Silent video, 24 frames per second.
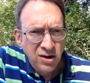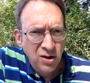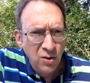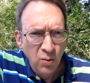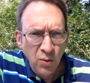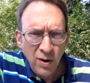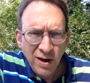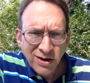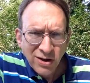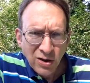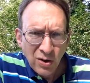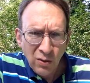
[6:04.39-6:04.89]
So
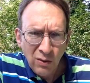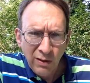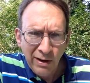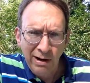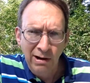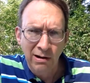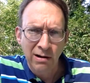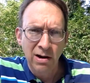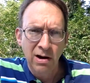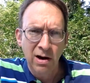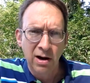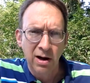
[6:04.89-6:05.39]
what's
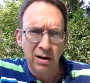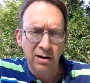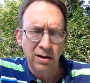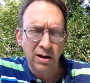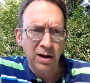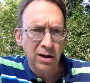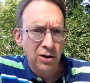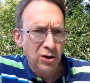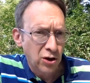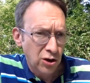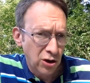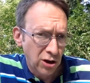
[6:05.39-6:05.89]
going
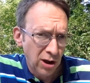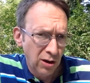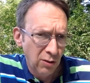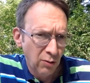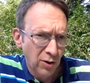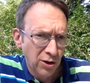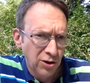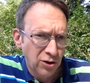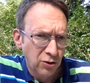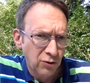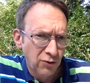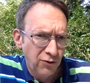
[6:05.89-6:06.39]
on? Share
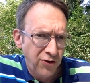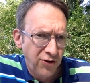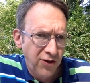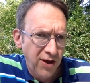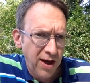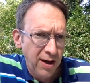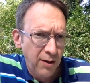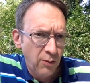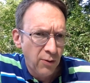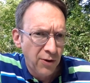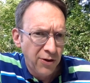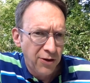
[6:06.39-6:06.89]
what you
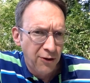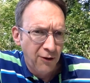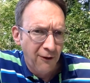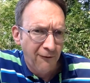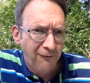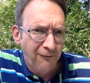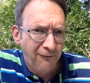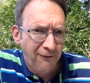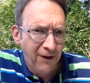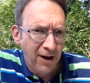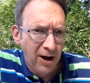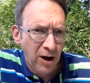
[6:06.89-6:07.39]
think with your
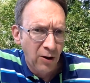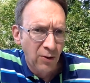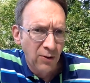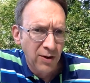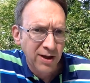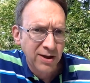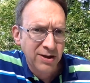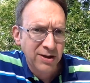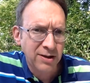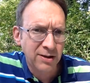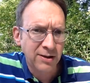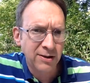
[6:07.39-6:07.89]
fellow
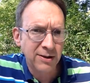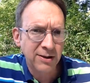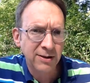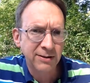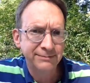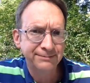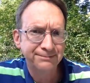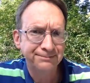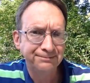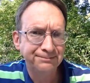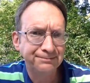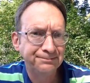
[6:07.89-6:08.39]
listener.